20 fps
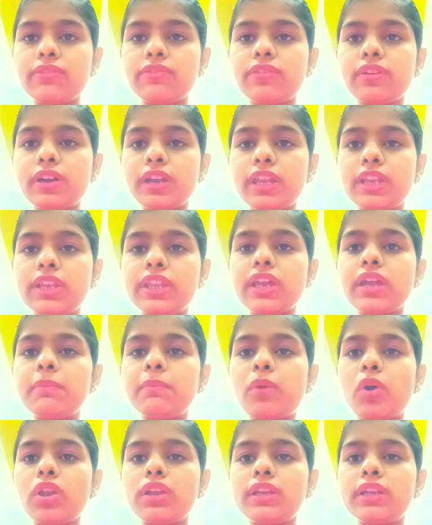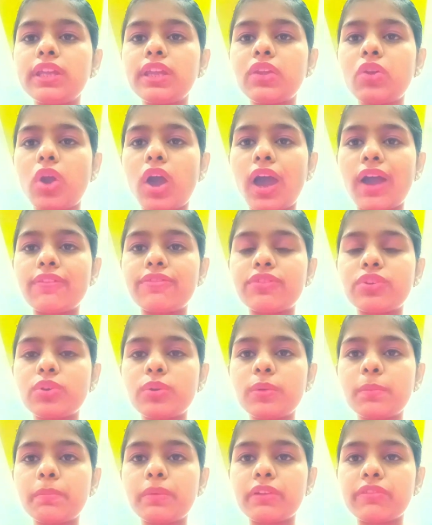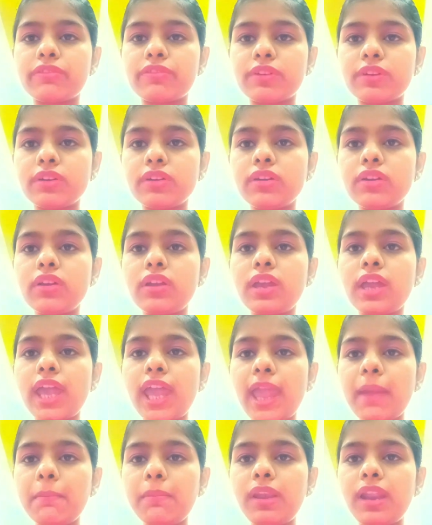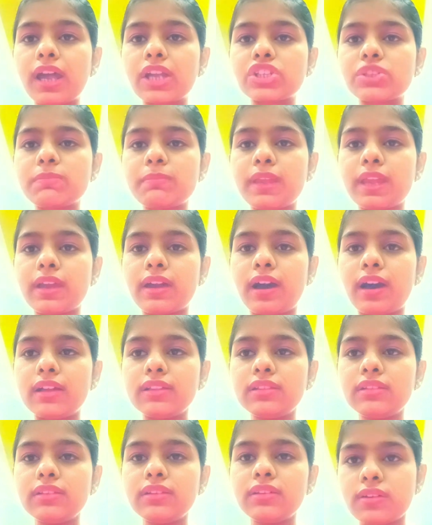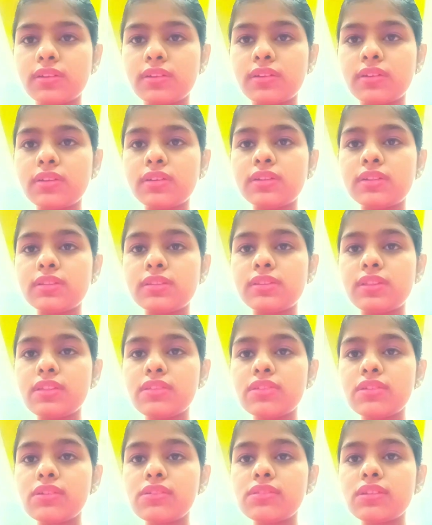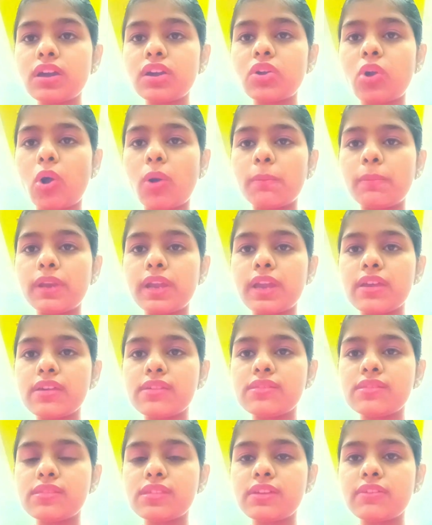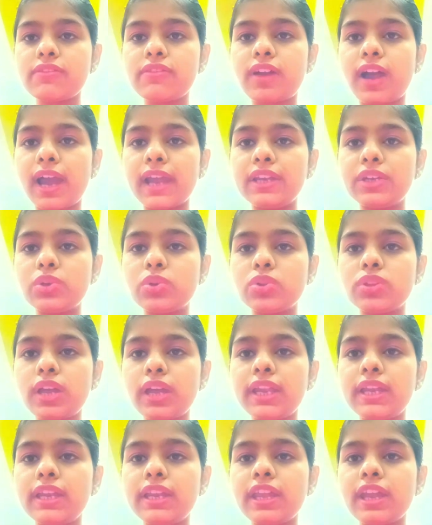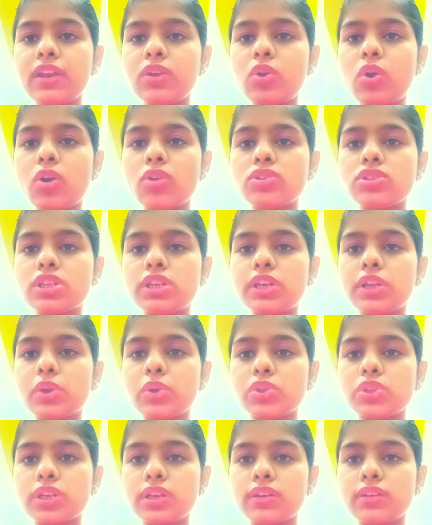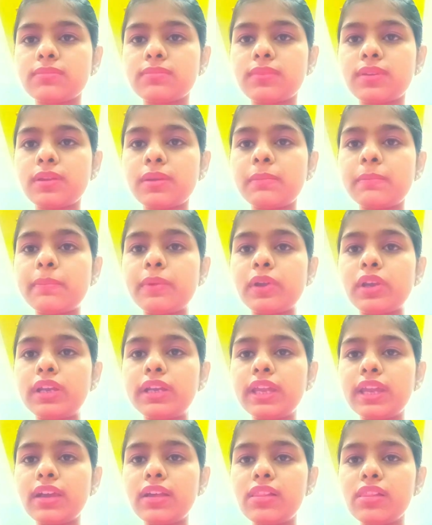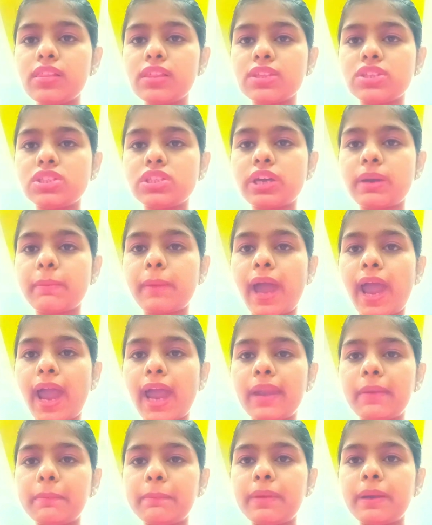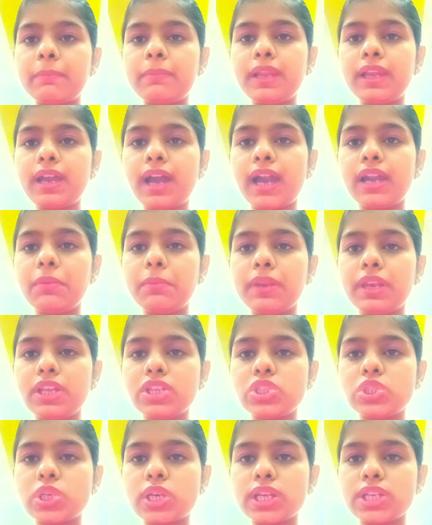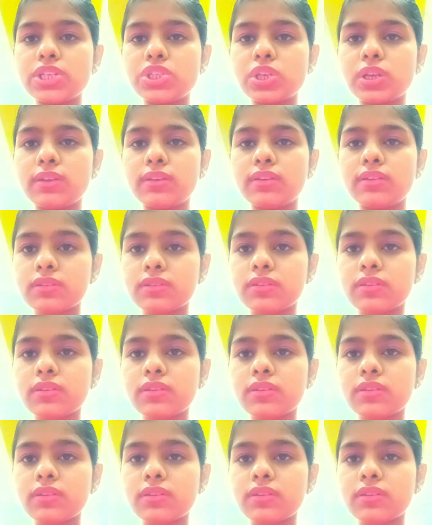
For Indian polity you have to prefer M. Lakshmikant. This is a comprehensive guide to the Indian constitution, political system and public administration.